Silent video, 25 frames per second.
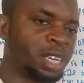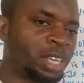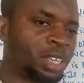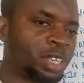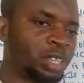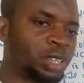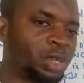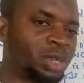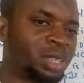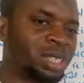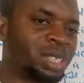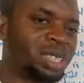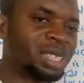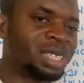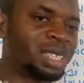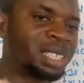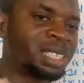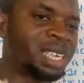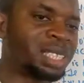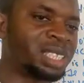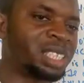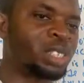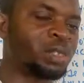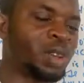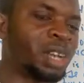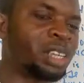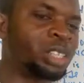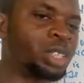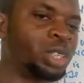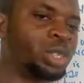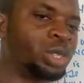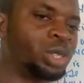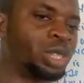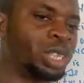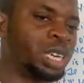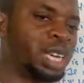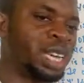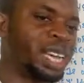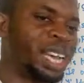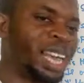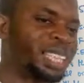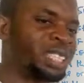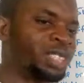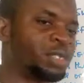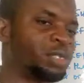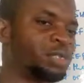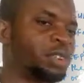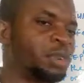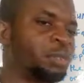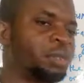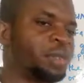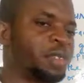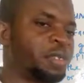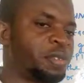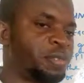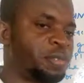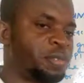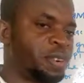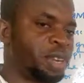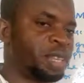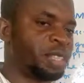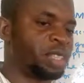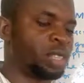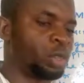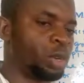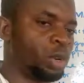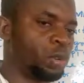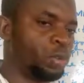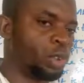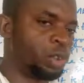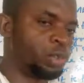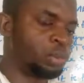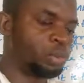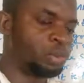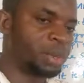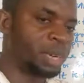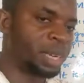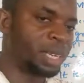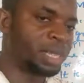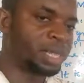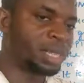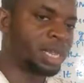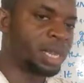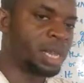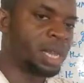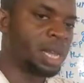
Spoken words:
So the satisfaction you get from the first loaf of bread